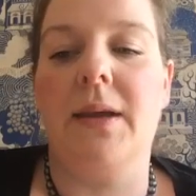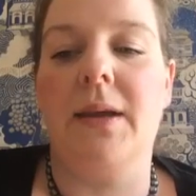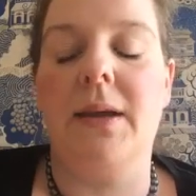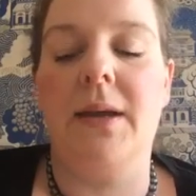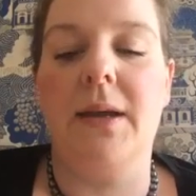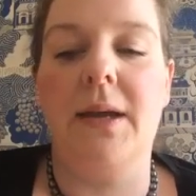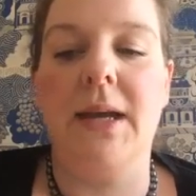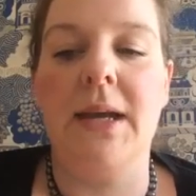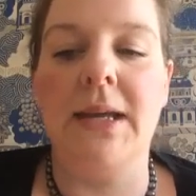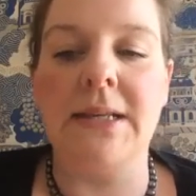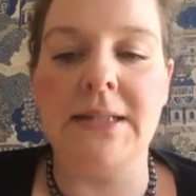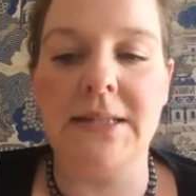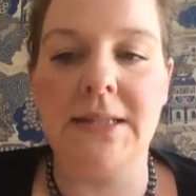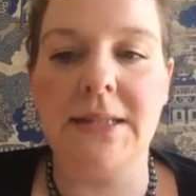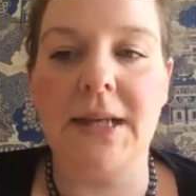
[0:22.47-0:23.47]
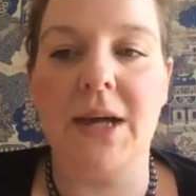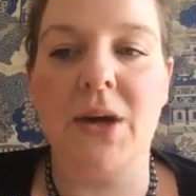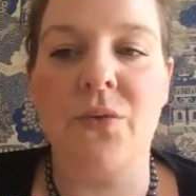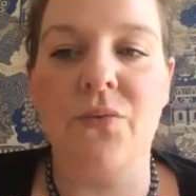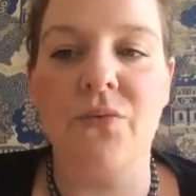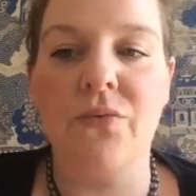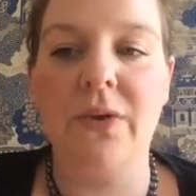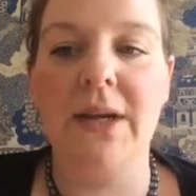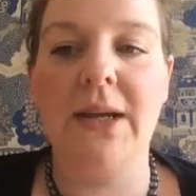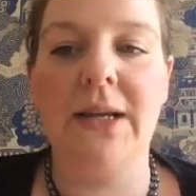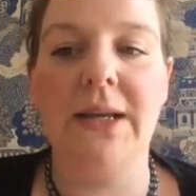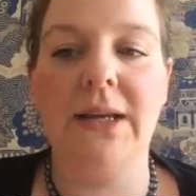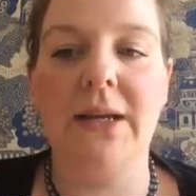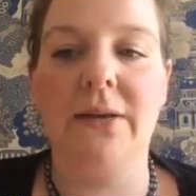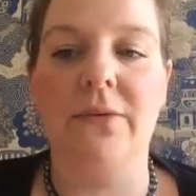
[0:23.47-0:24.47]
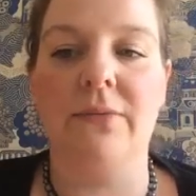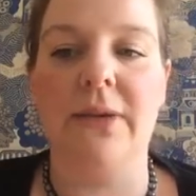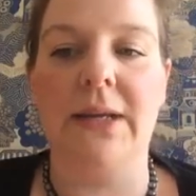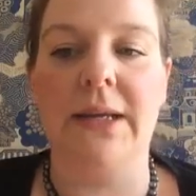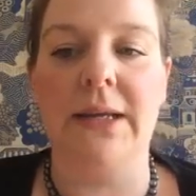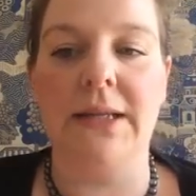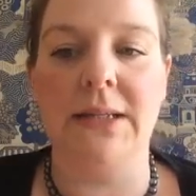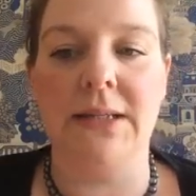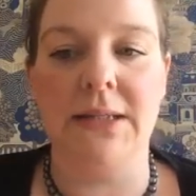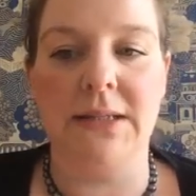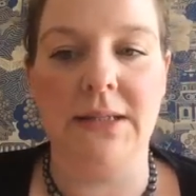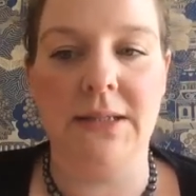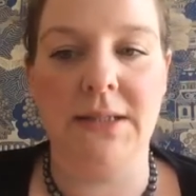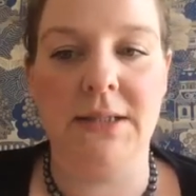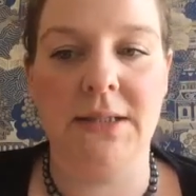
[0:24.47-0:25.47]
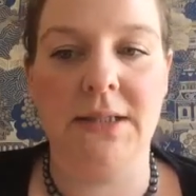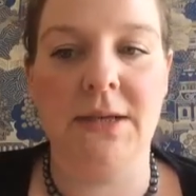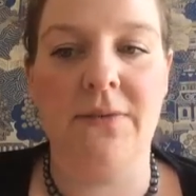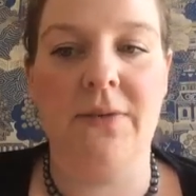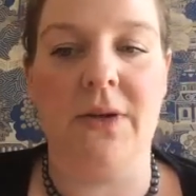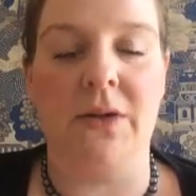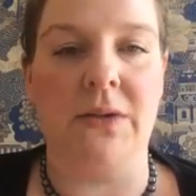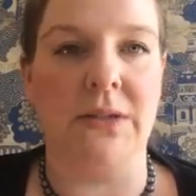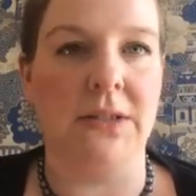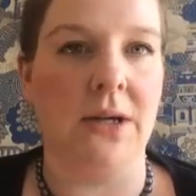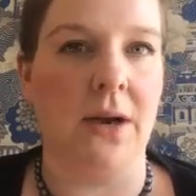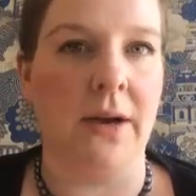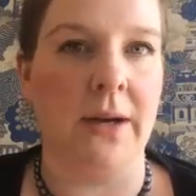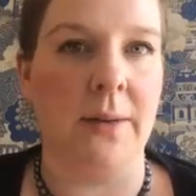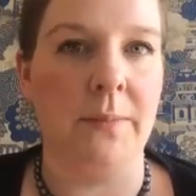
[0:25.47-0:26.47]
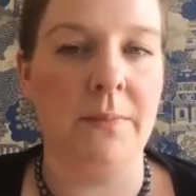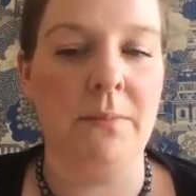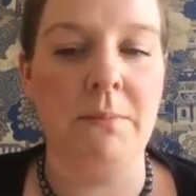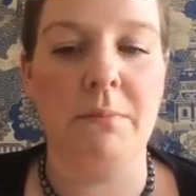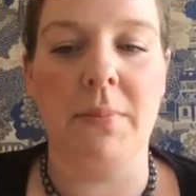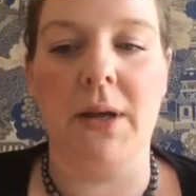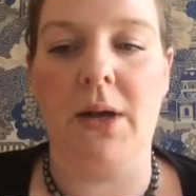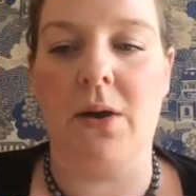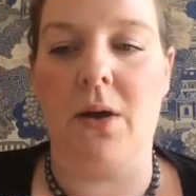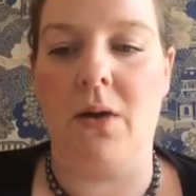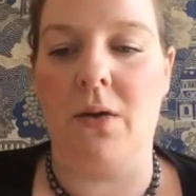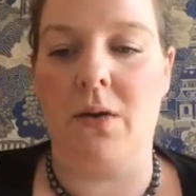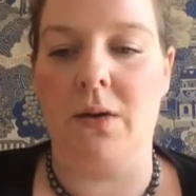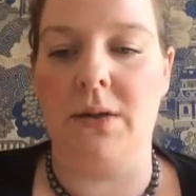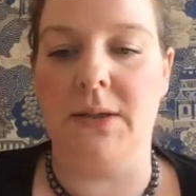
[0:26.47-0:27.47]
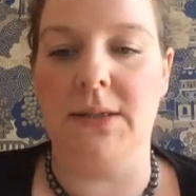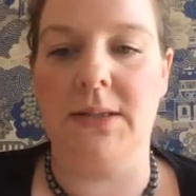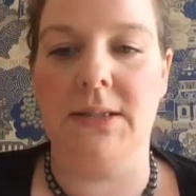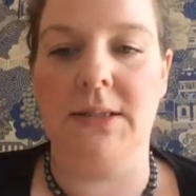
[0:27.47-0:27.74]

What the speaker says: It's a really, really difficult time because